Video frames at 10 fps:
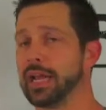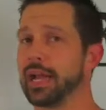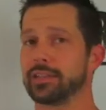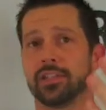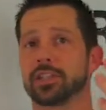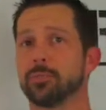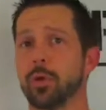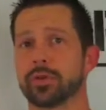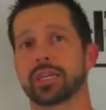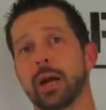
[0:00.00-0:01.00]
I actually just
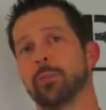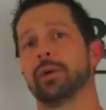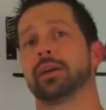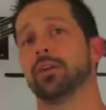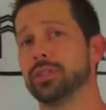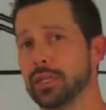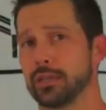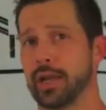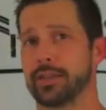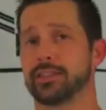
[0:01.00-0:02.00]
spoke with a couple of my coaching
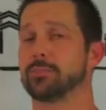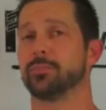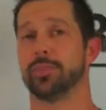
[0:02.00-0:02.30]
clients